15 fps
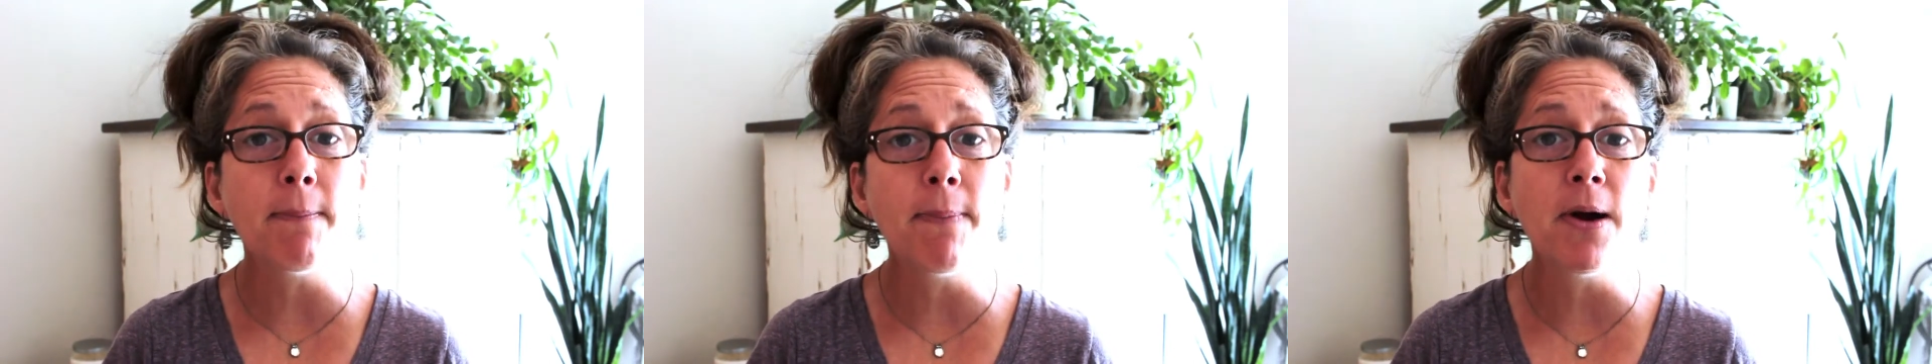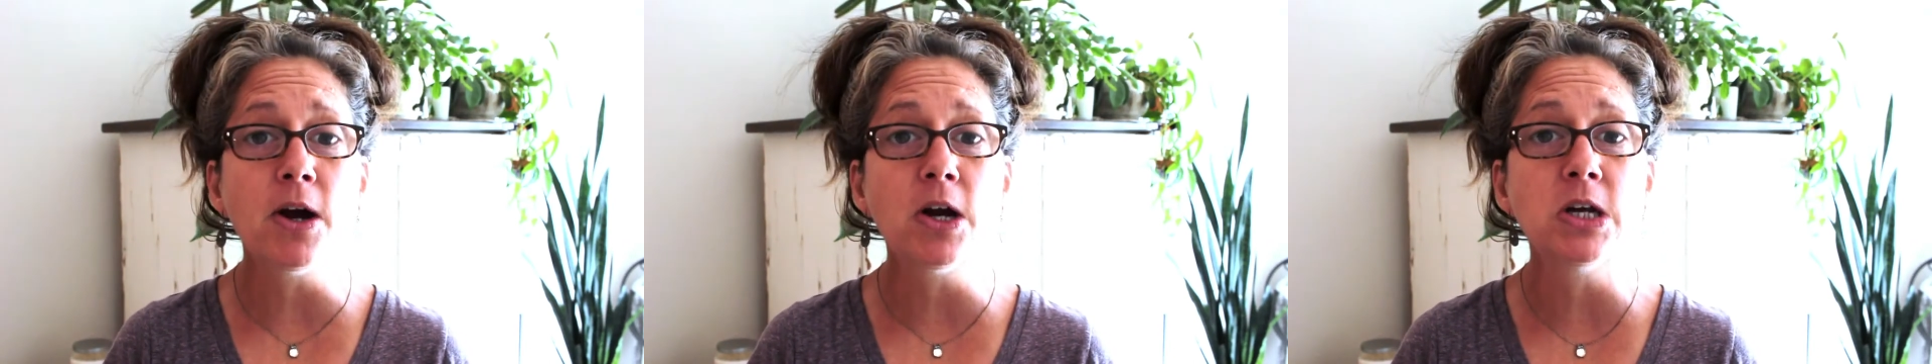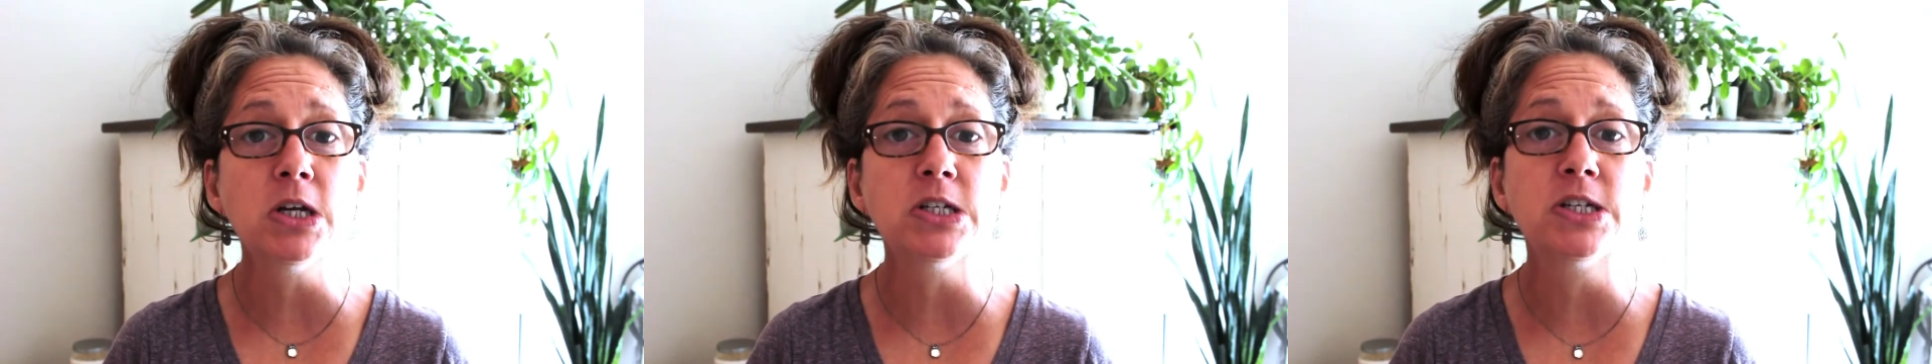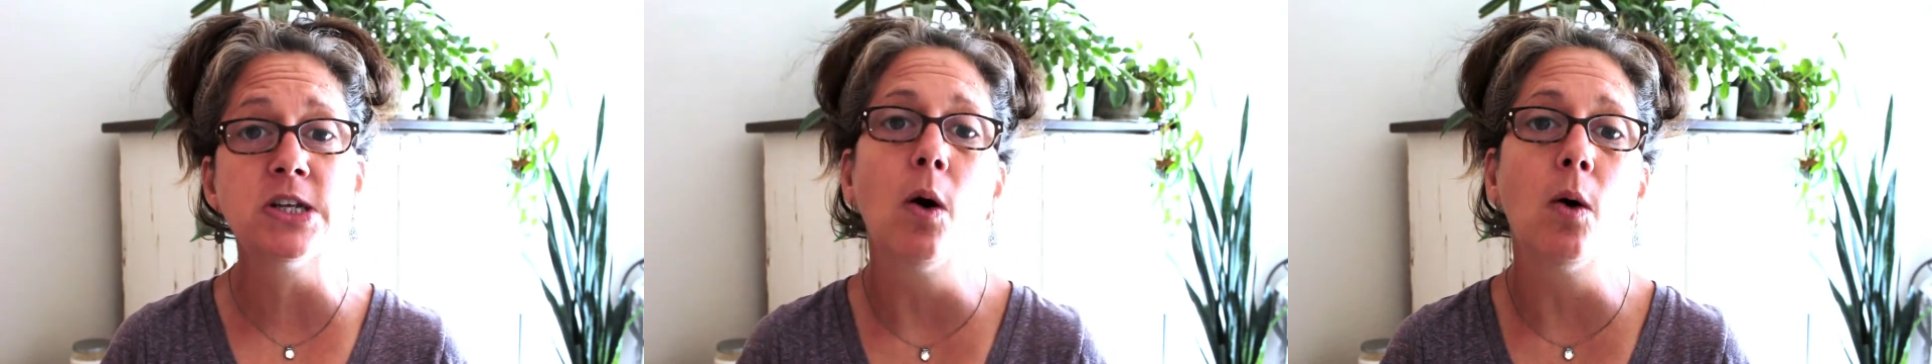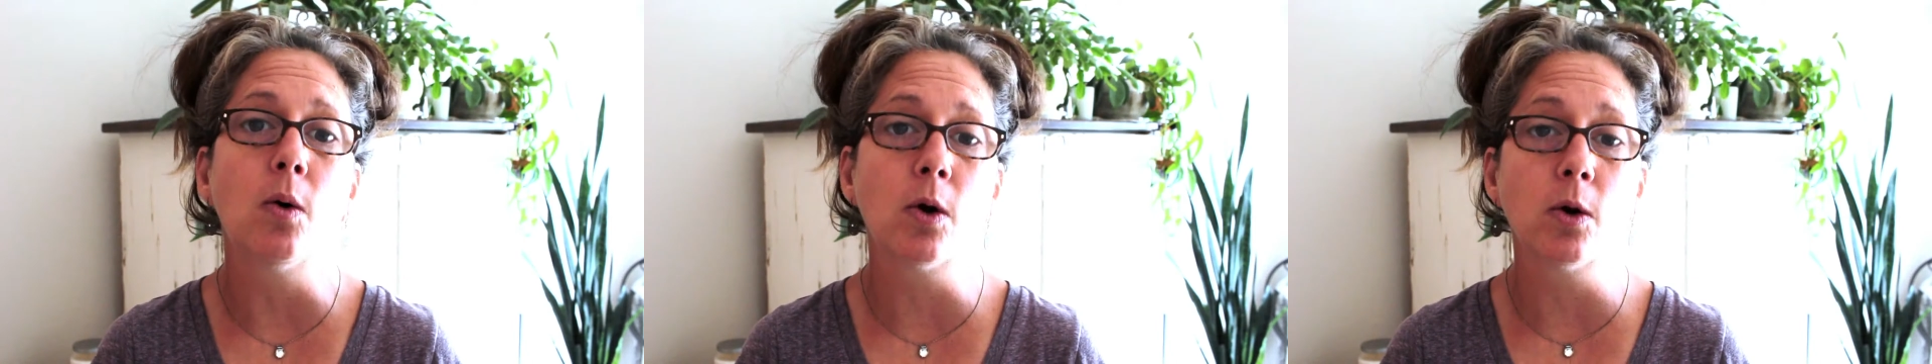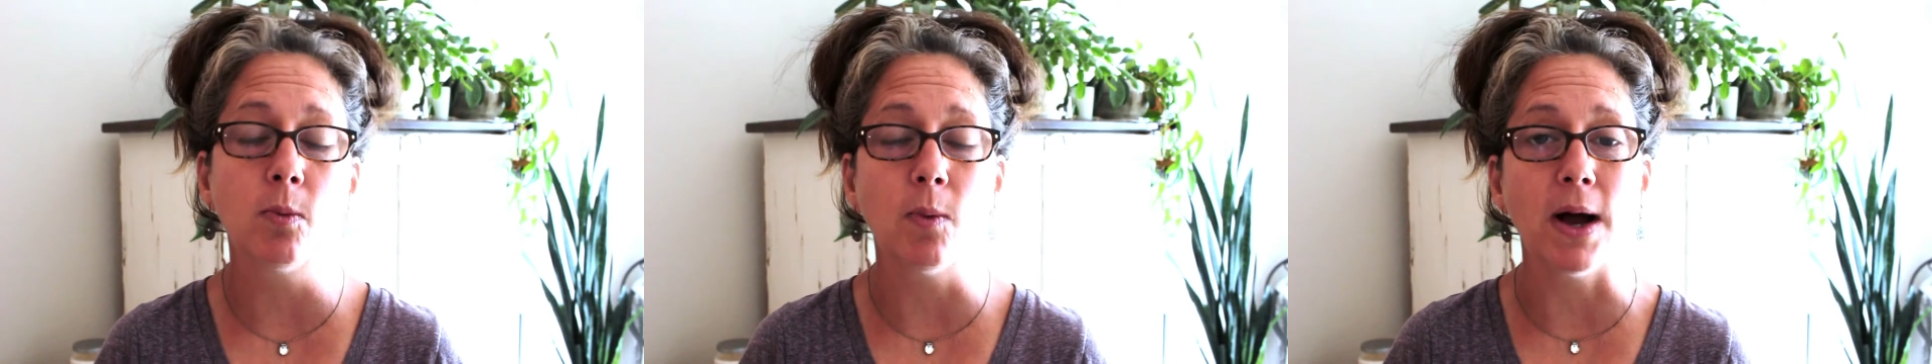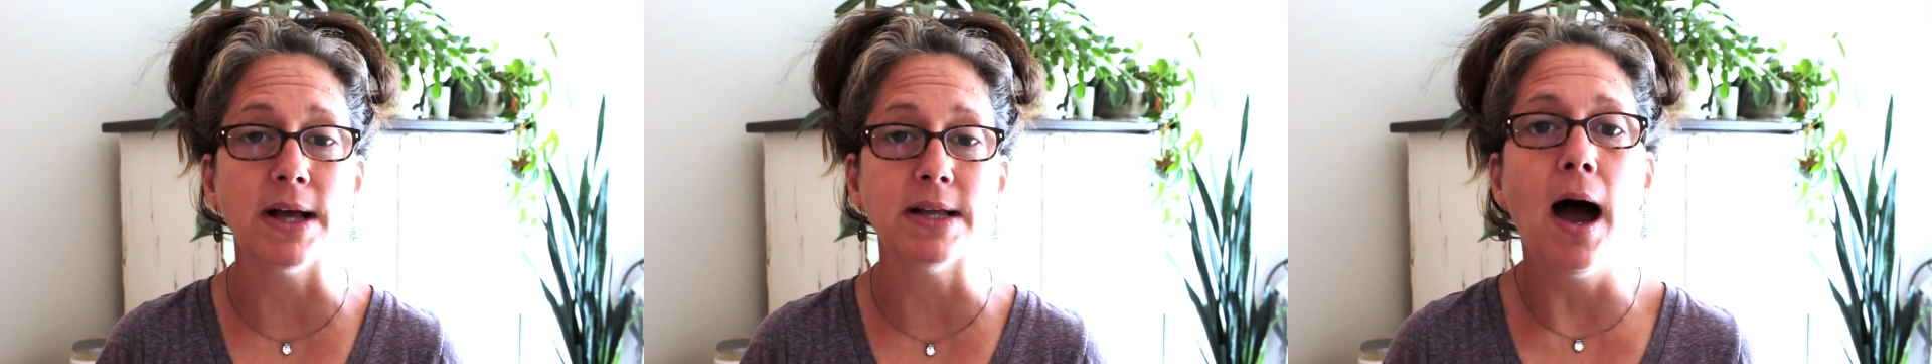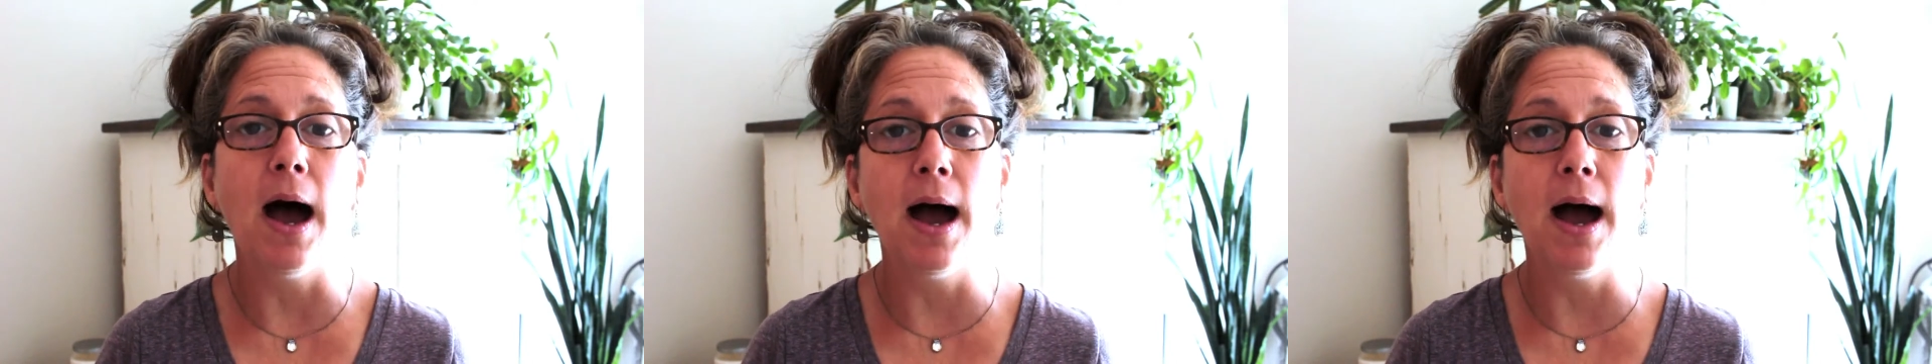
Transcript: part or what.